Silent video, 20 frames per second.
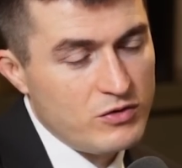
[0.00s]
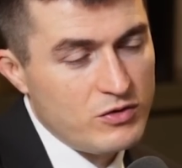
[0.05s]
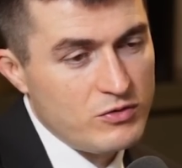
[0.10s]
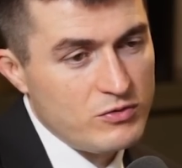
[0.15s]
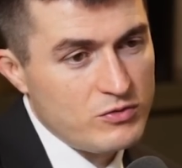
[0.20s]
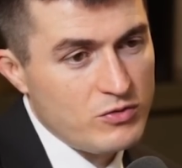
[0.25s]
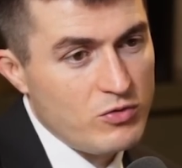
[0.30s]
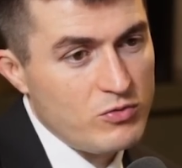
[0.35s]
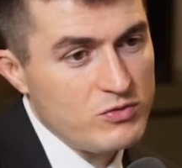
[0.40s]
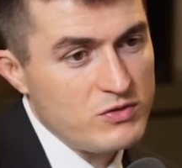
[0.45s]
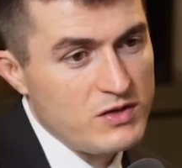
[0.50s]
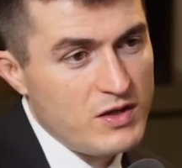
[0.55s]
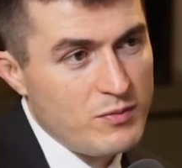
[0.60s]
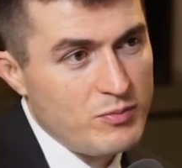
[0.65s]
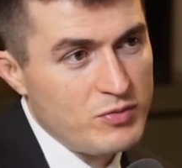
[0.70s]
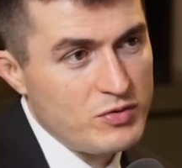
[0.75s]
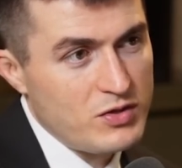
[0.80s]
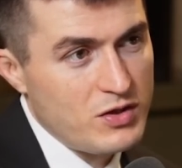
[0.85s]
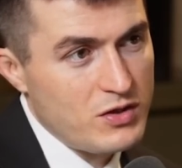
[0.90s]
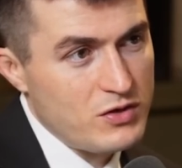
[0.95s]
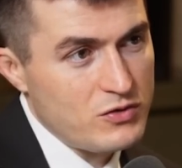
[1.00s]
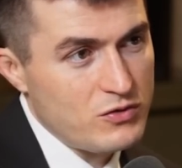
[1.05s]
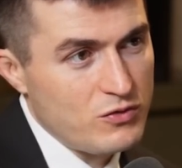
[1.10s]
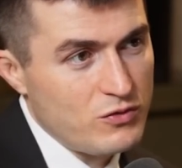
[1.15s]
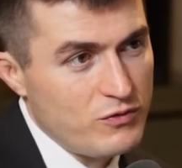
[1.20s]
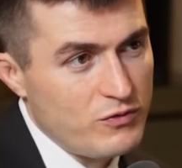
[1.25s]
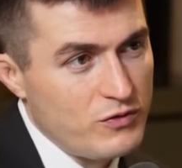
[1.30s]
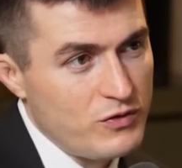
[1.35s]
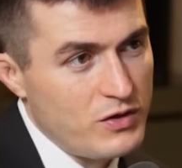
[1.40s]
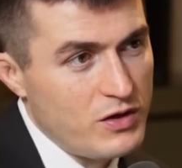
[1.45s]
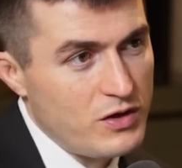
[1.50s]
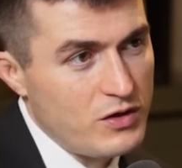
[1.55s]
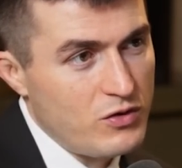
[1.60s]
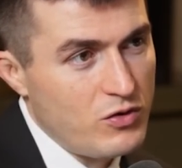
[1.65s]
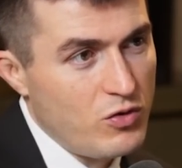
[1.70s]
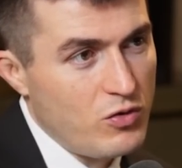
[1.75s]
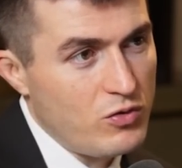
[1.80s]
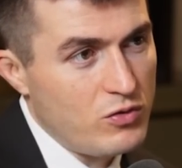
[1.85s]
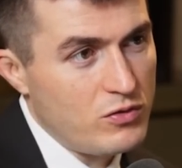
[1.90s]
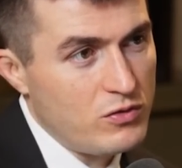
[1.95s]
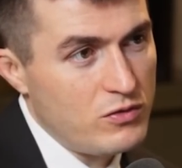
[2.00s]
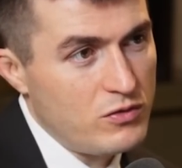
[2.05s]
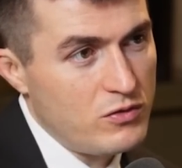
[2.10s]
There was always that potential for that goal.